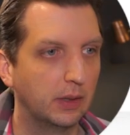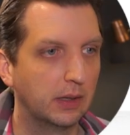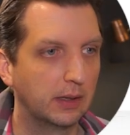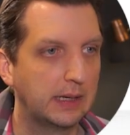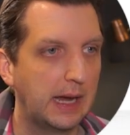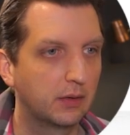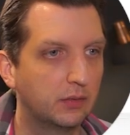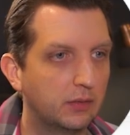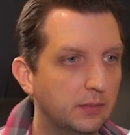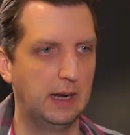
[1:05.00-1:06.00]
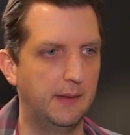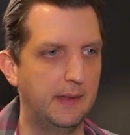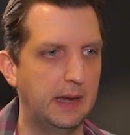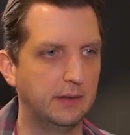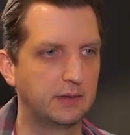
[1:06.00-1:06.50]
we click next. And
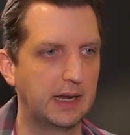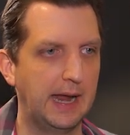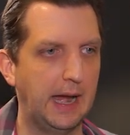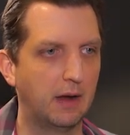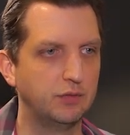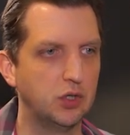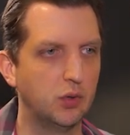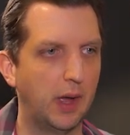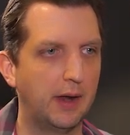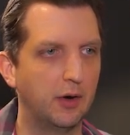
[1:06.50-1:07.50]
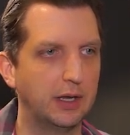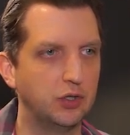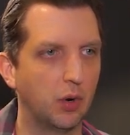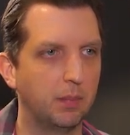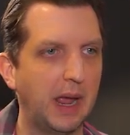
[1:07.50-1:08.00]
then it's going to have you enter in
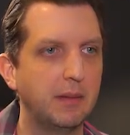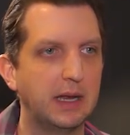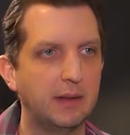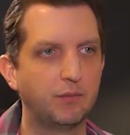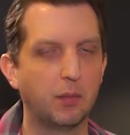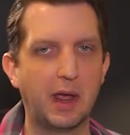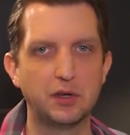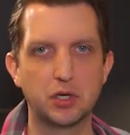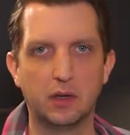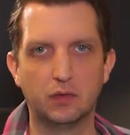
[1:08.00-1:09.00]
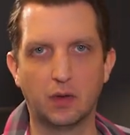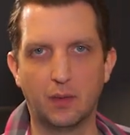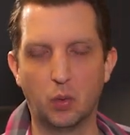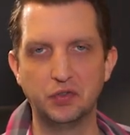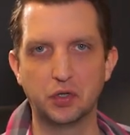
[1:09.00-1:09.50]
your payment information so
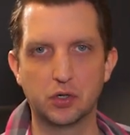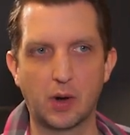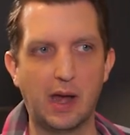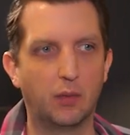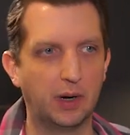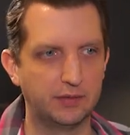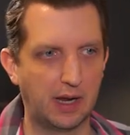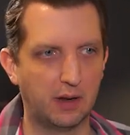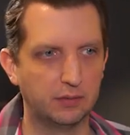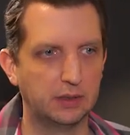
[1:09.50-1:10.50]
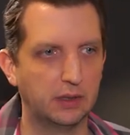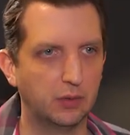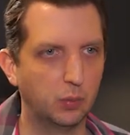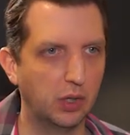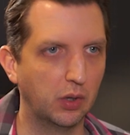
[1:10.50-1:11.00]
that once your trial runs out,
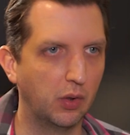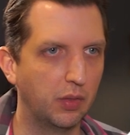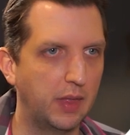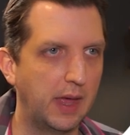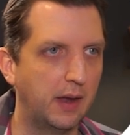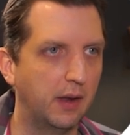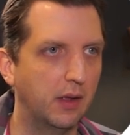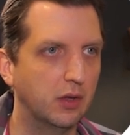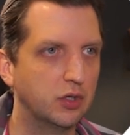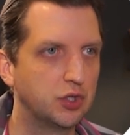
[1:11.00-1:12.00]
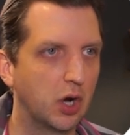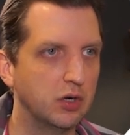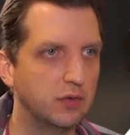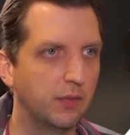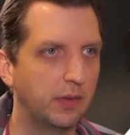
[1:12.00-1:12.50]
it will then
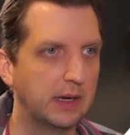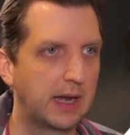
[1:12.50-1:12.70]
charge you for the